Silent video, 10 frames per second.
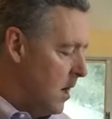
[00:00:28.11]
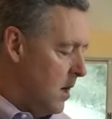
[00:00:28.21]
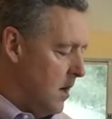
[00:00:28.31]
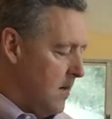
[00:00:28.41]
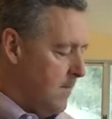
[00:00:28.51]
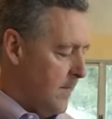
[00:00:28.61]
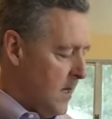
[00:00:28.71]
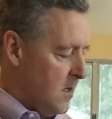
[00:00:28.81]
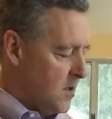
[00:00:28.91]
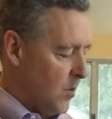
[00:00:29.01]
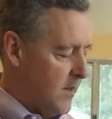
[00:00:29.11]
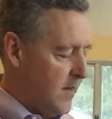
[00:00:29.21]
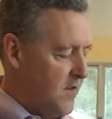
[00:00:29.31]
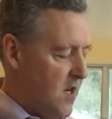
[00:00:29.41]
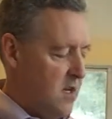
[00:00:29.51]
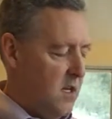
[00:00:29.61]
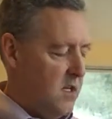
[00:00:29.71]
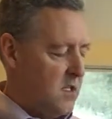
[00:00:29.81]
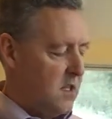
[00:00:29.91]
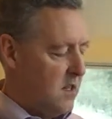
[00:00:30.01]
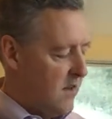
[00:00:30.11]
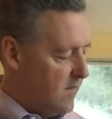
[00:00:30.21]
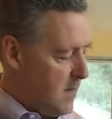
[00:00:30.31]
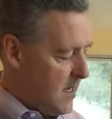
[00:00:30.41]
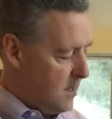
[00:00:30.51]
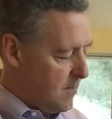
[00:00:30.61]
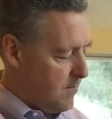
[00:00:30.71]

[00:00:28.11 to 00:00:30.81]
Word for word: Um, so what they've done is they've made the